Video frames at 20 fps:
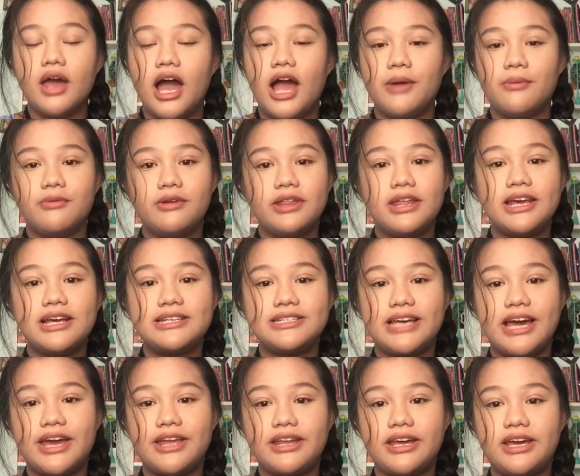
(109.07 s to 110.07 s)
I'm really
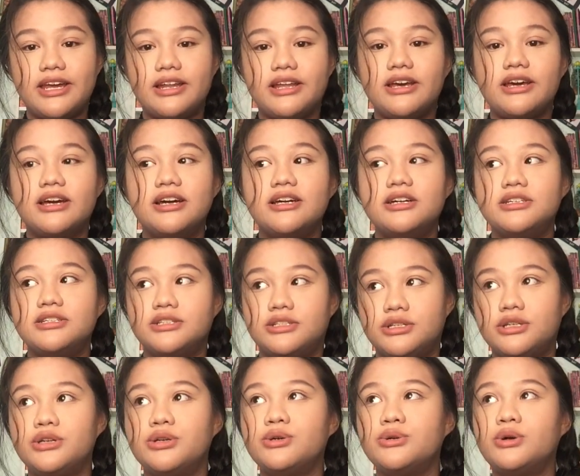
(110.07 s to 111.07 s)
excited
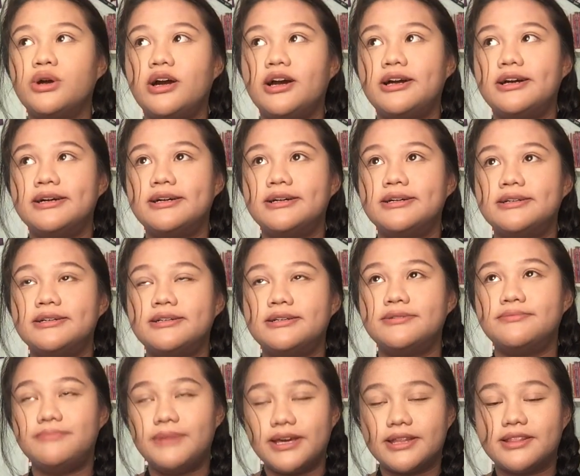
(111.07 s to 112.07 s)
to
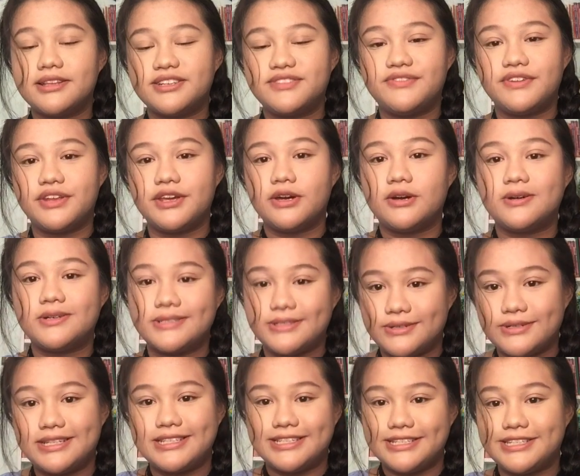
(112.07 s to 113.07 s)
make this video,
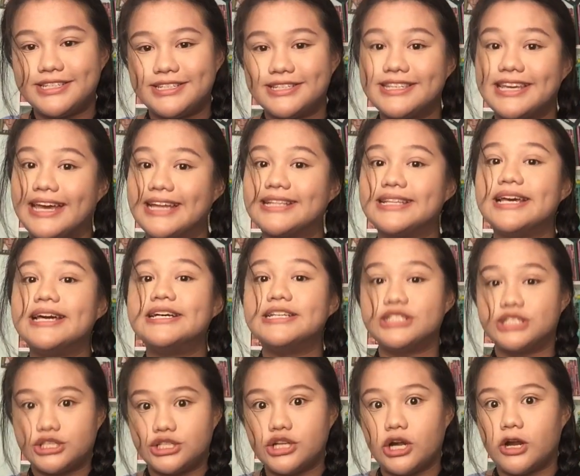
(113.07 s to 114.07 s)
so let's just get
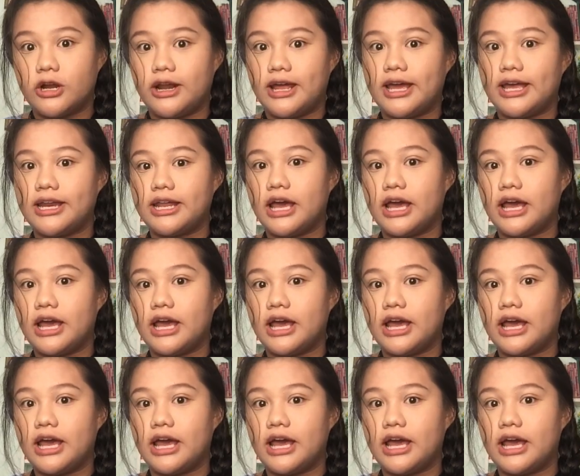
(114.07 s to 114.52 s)
started.